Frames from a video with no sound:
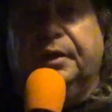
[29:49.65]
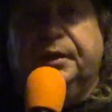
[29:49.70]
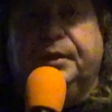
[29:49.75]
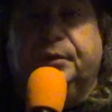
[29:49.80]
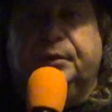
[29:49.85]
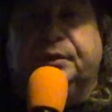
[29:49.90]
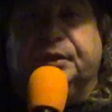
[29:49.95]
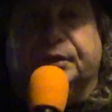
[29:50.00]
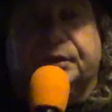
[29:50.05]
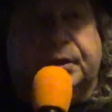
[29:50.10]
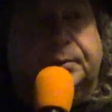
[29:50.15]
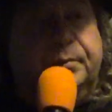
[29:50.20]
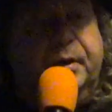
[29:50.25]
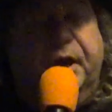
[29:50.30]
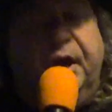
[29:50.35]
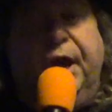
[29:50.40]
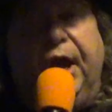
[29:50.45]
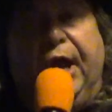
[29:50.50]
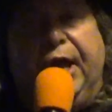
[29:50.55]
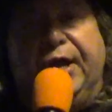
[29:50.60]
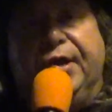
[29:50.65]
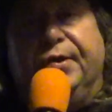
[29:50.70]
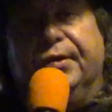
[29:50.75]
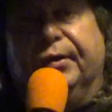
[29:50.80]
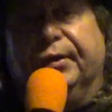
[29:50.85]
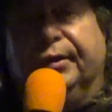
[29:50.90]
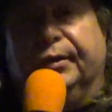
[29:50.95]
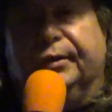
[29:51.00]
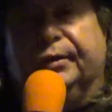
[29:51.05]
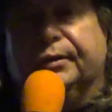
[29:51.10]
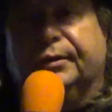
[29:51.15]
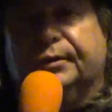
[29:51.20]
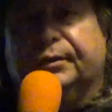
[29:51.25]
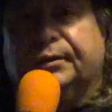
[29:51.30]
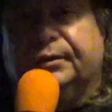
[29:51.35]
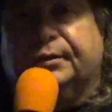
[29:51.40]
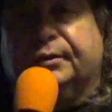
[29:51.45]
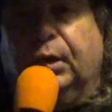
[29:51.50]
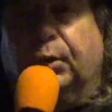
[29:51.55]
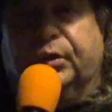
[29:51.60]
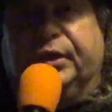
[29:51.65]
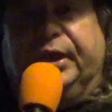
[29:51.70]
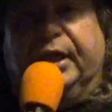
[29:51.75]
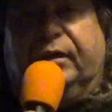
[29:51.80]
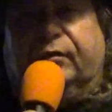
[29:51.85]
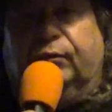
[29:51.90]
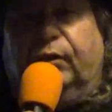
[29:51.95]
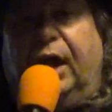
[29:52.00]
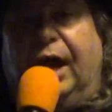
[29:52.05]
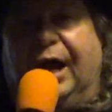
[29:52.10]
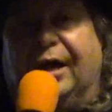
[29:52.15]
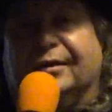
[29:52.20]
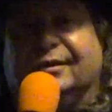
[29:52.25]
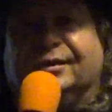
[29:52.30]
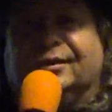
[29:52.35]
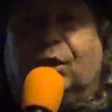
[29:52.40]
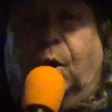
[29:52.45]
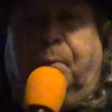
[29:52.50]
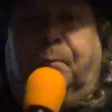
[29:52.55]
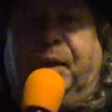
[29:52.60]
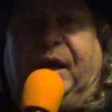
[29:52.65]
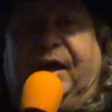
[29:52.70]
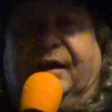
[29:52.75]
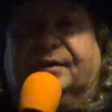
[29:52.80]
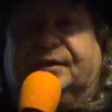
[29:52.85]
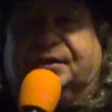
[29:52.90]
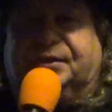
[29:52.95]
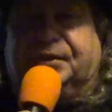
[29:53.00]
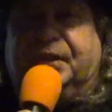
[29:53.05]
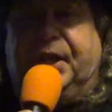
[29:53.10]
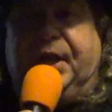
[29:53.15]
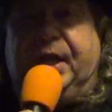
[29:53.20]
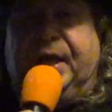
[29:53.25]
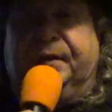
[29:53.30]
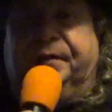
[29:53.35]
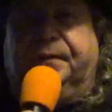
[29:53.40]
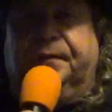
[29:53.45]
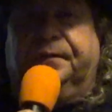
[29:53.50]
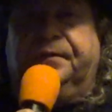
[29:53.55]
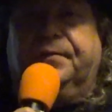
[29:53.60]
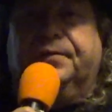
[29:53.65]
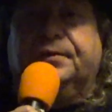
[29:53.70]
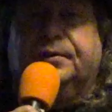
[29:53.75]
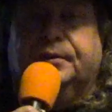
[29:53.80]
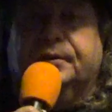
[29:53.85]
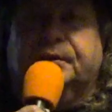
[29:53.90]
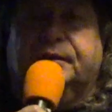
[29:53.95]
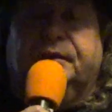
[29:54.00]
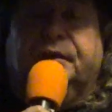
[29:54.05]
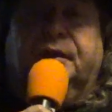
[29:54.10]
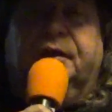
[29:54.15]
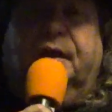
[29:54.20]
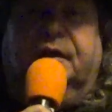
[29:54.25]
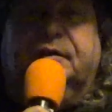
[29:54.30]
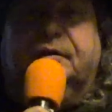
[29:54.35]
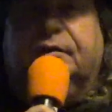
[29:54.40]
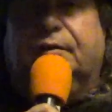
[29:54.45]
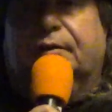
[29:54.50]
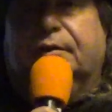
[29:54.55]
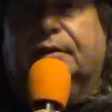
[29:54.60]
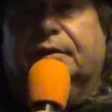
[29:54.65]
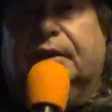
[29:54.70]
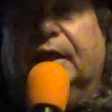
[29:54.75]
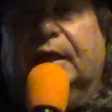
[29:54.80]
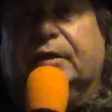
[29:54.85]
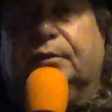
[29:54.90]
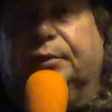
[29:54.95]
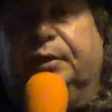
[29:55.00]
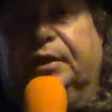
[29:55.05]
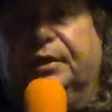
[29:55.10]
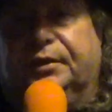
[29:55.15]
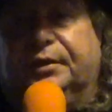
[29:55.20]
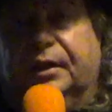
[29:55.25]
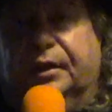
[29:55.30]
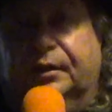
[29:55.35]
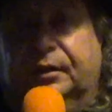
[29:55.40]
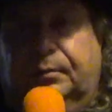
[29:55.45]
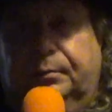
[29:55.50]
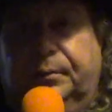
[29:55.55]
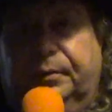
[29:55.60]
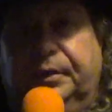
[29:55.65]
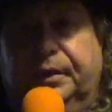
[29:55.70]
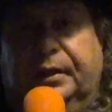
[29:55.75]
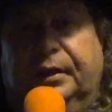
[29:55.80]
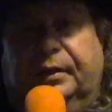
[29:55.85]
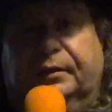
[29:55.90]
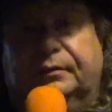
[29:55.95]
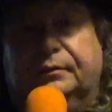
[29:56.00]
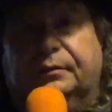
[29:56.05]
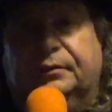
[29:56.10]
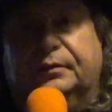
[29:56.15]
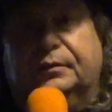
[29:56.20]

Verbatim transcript: You tell them, hey, go kick rocks, go pound sand. You know? That's what you tell them, you know?